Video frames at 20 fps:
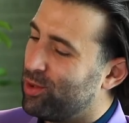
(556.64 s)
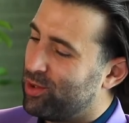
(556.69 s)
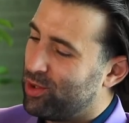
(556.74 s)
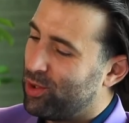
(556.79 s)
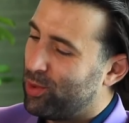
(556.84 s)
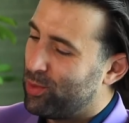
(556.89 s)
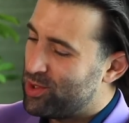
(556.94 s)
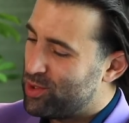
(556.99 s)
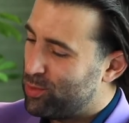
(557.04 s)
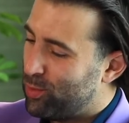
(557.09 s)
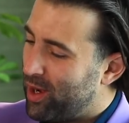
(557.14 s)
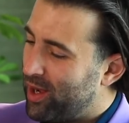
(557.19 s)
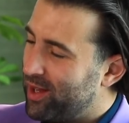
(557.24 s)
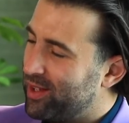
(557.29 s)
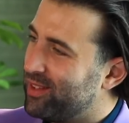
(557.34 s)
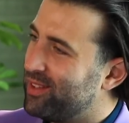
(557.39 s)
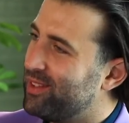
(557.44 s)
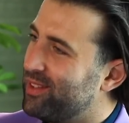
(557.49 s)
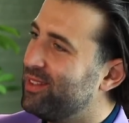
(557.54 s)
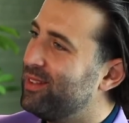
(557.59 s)
on those
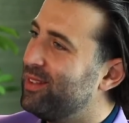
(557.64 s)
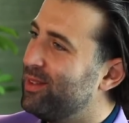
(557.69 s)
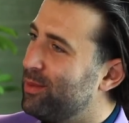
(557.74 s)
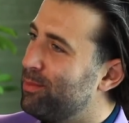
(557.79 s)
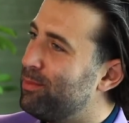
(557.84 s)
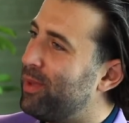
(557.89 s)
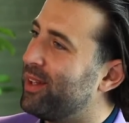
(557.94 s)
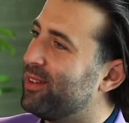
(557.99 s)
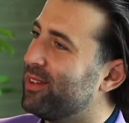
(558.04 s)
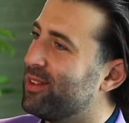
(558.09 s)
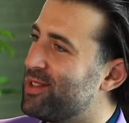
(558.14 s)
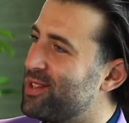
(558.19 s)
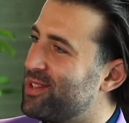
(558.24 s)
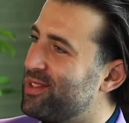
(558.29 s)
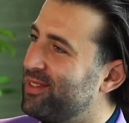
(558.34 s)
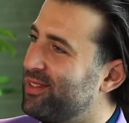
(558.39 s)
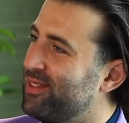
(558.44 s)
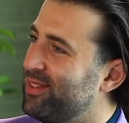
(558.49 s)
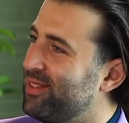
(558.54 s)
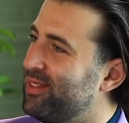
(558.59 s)
white yes, yeah, panels.
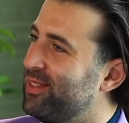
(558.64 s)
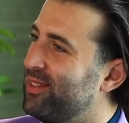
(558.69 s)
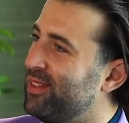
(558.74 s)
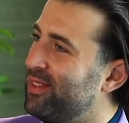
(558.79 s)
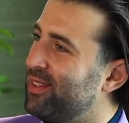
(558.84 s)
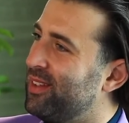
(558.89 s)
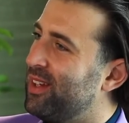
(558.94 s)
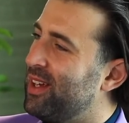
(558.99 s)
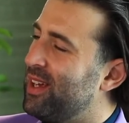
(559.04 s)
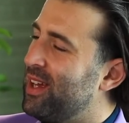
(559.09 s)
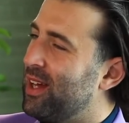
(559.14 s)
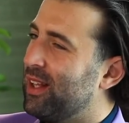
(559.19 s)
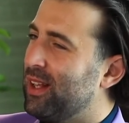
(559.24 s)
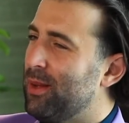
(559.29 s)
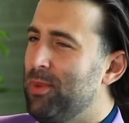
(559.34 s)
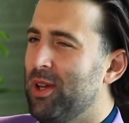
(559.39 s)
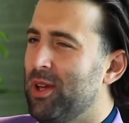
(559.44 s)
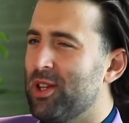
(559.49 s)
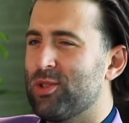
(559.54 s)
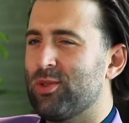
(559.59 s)
Absolutely right.
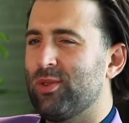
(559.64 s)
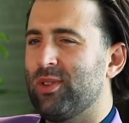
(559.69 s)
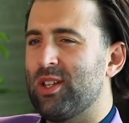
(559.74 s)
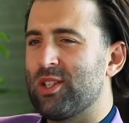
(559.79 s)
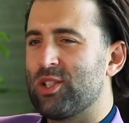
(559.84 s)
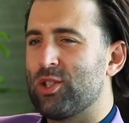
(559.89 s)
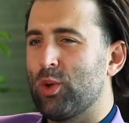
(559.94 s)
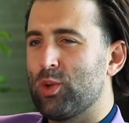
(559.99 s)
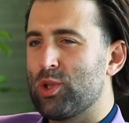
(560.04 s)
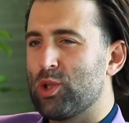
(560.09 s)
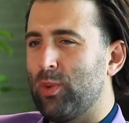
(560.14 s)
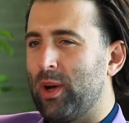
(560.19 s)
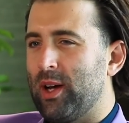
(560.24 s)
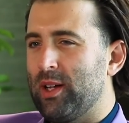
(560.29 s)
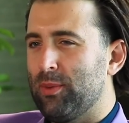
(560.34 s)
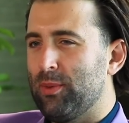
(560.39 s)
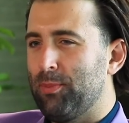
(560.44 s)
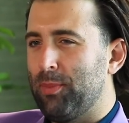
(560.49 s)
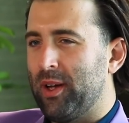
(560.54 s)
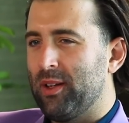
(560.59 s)
Let me ask you this those
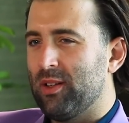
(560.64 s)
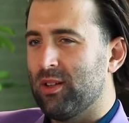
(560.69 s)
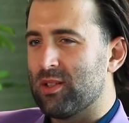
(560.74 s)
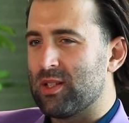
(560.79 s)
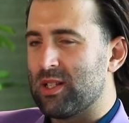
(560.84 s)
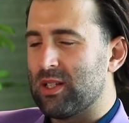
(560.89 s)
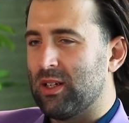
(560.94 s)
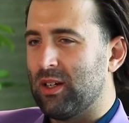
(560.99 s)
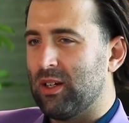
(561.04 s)
white panels,